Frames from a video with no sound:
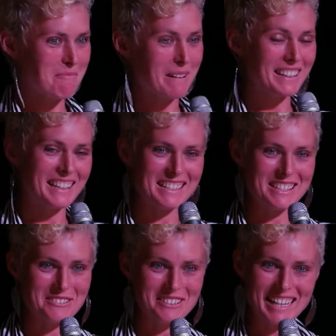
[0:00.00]
but that's
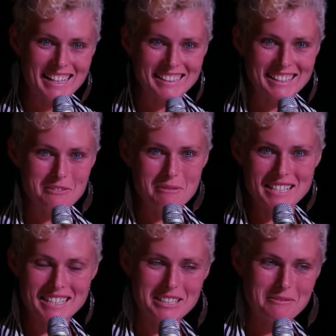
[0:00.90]
the reality that we're
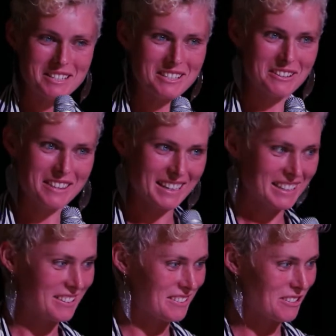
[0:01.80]
dealing with. So
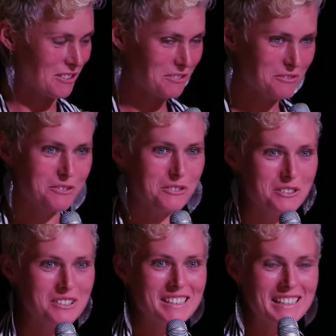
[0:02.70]
thank you, John,
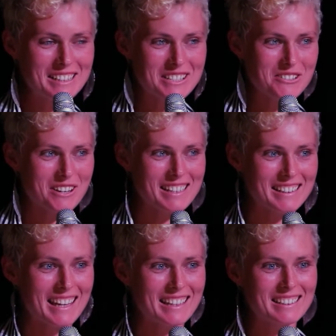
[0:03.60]
for
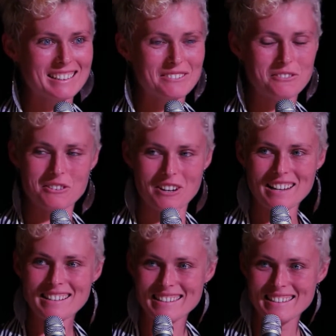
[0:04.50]
illustrating that for
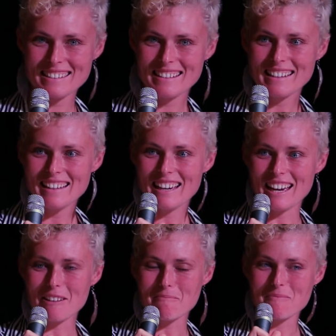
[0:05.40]
us.
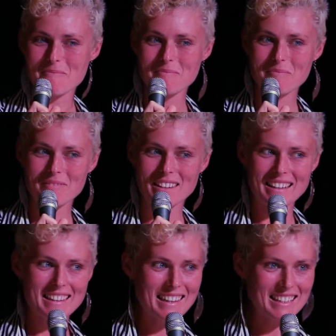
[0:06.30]

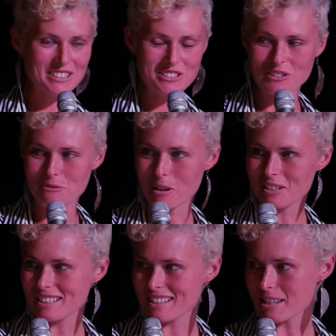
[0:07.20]
Thank you to
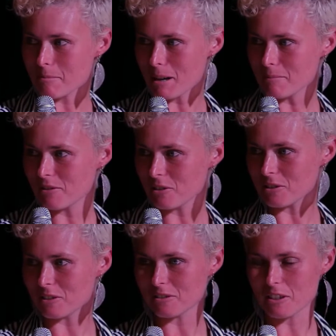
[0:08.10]
Politics in the Pub
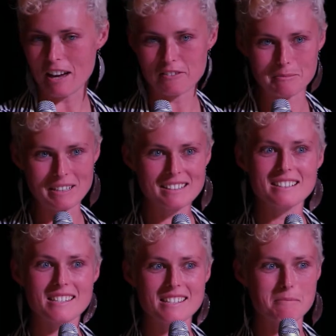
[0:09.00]
for having me.
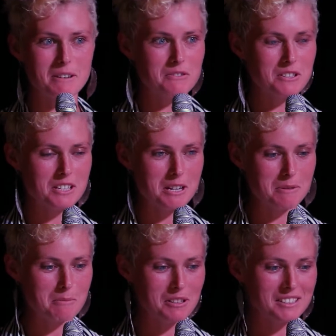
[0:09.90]
This is my first
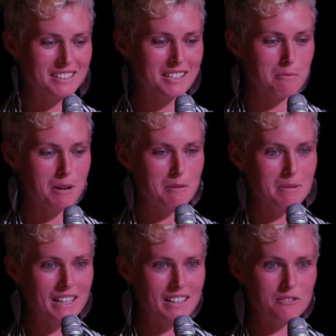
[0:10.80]
time at Politics in the Pub,
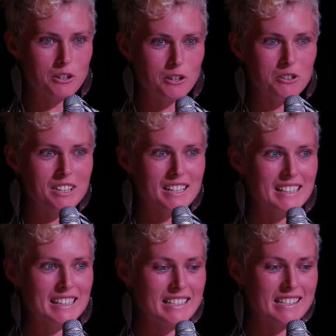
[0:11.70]
and I've heard
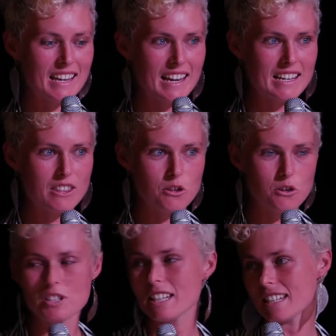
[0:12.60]
that it is a
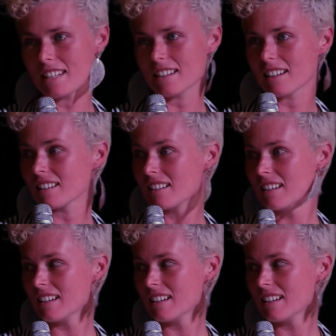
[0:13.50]
30-year